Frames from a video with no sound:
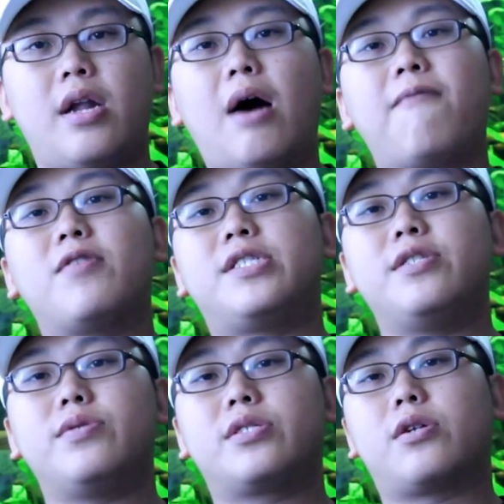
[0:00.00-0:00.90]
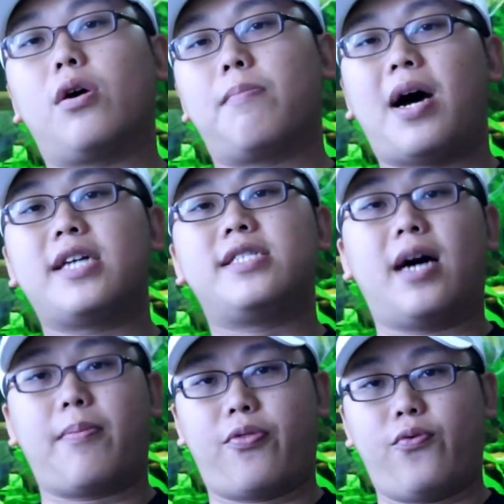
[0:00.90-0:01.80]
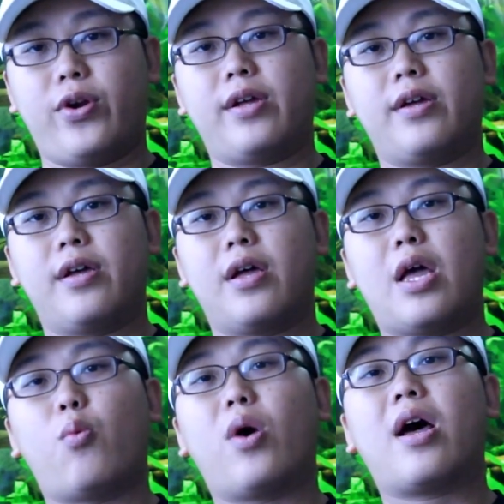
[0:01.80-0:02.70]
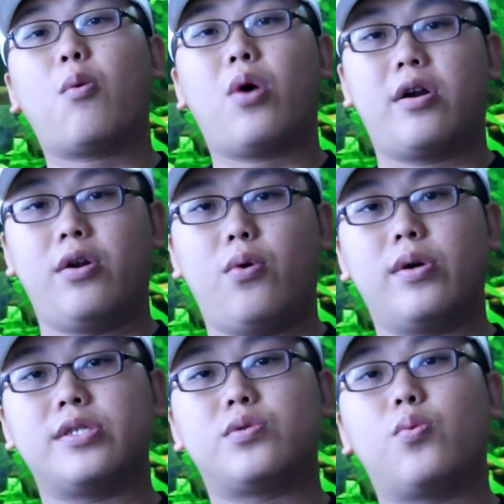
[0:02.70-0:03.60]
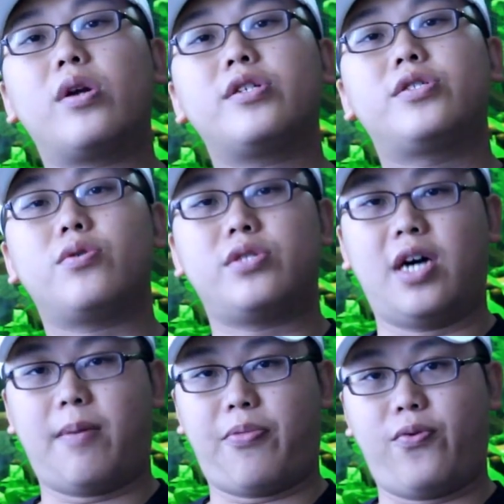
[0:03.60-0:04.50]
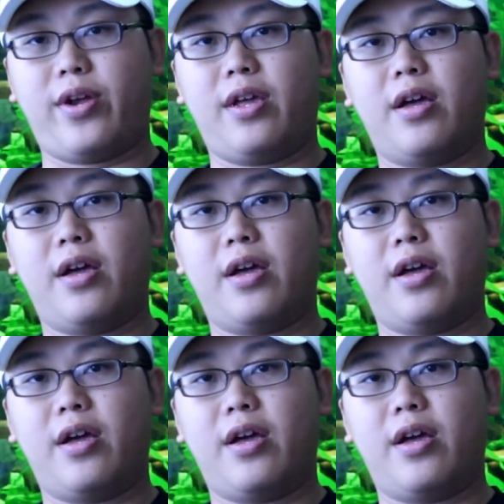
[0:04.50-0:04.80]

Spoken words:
Now I have a series called My Top 3. And what I want to know is, what is your top 3